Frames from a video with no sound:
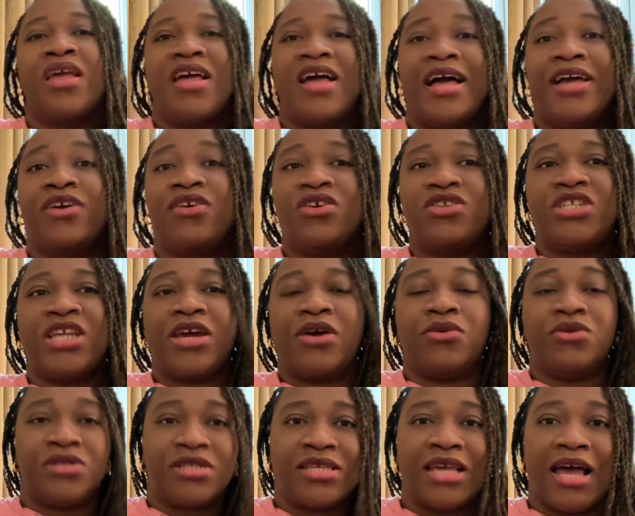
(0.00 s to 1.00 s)
I got there
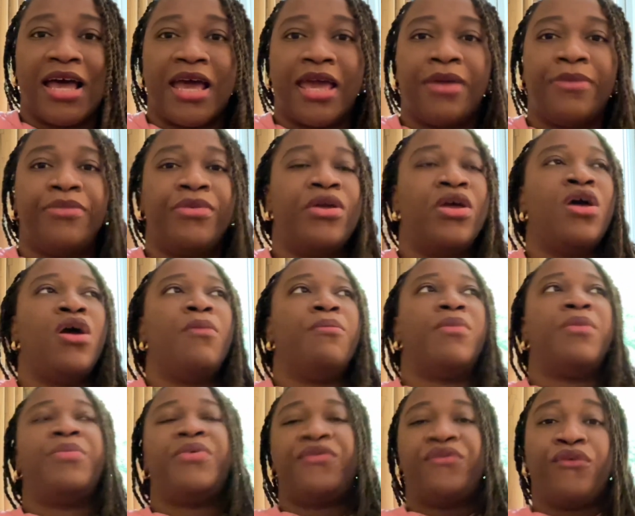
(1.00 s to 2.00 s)
on time.
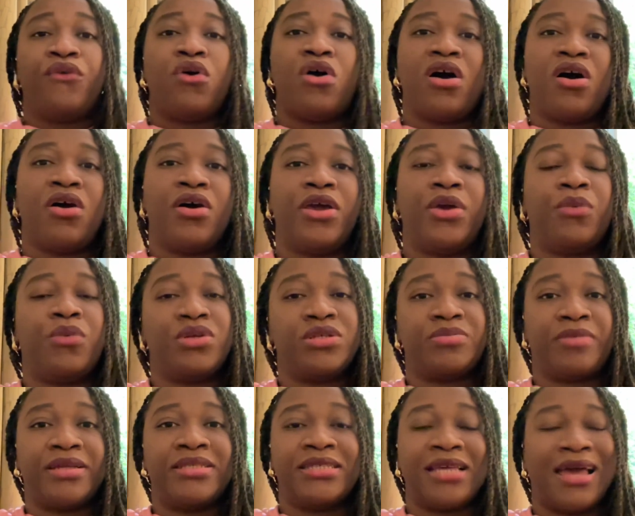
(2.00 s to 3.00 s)
But before it was
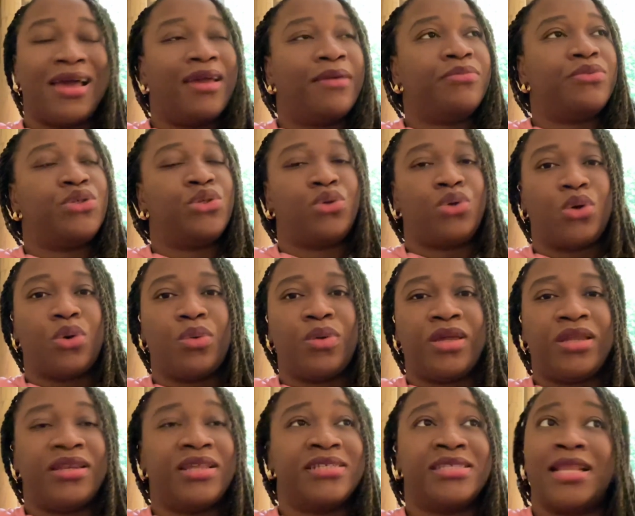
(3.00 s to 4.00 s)
my time to go
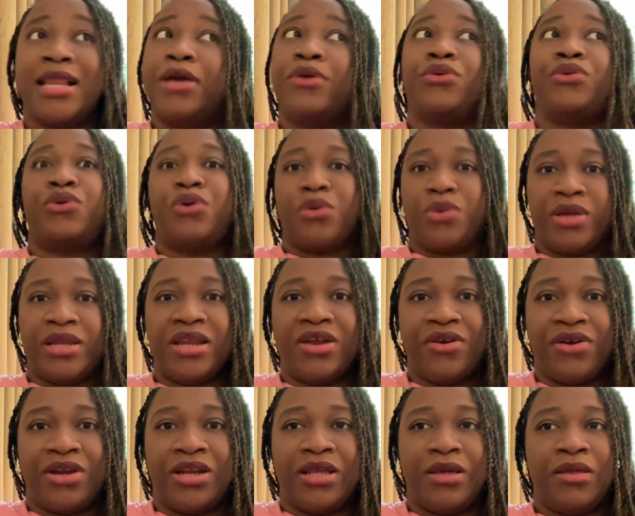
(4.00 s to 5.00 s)
in, they said I could go in
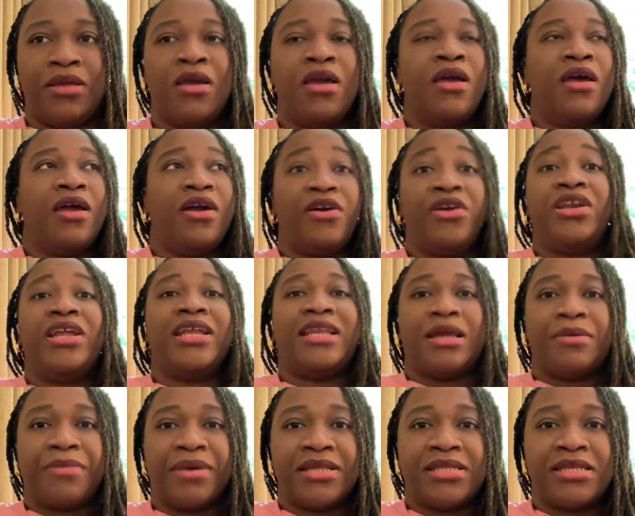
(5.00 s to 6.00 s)
earlier
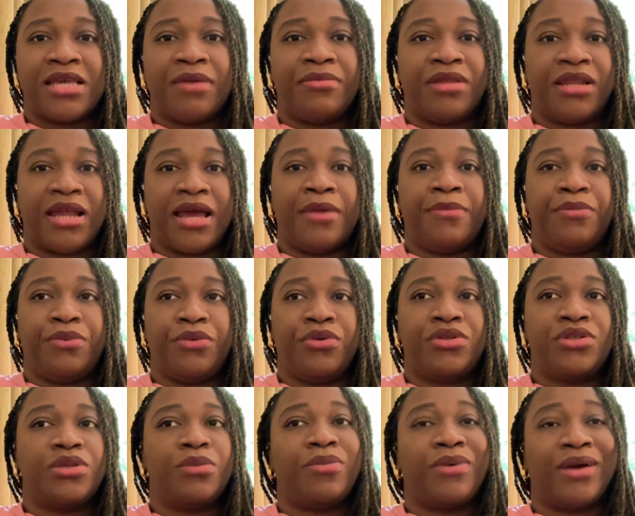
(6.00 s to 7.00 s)
than my time that I
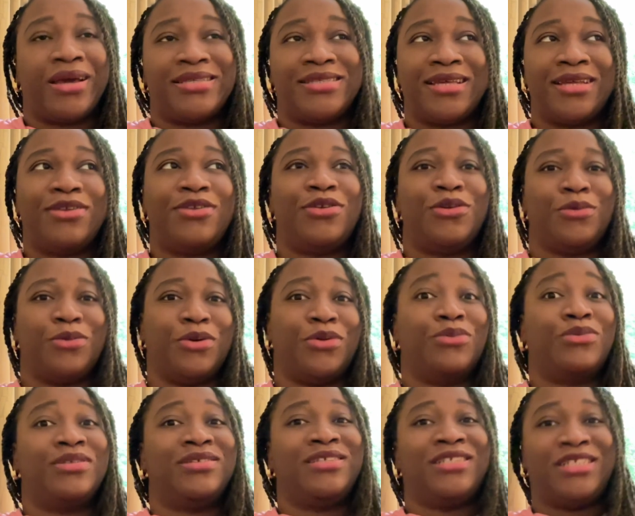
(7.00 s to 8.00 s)
booked. But I said, you know what,
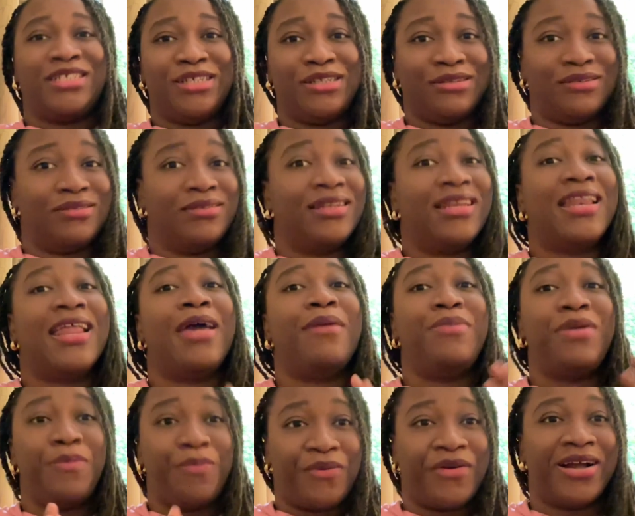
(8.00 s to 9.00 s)
chill, let
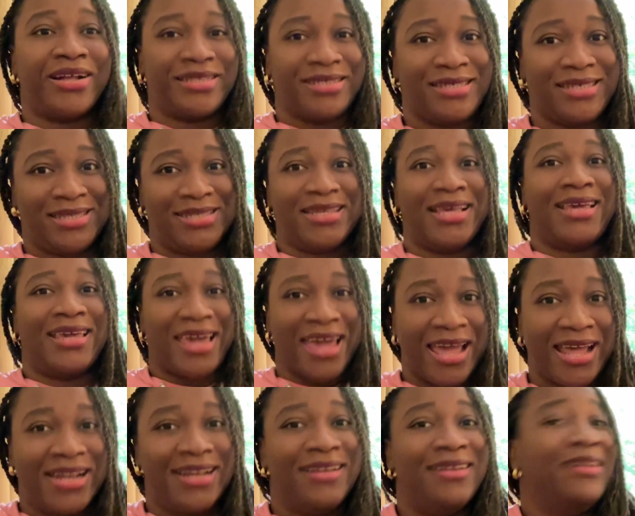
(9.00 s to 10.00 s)
me practice
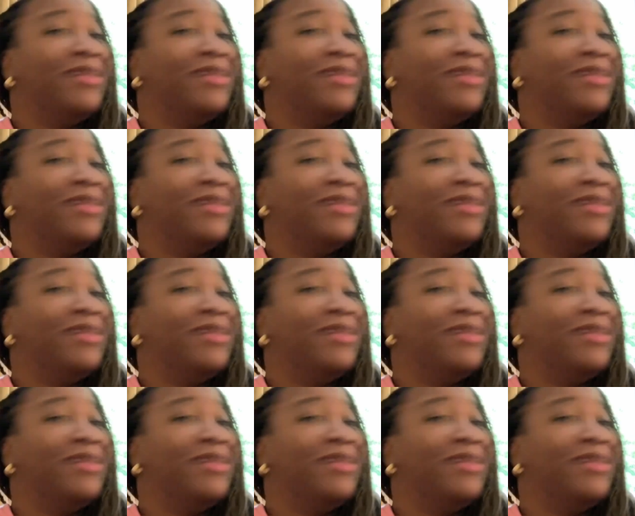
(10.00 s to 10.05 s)
again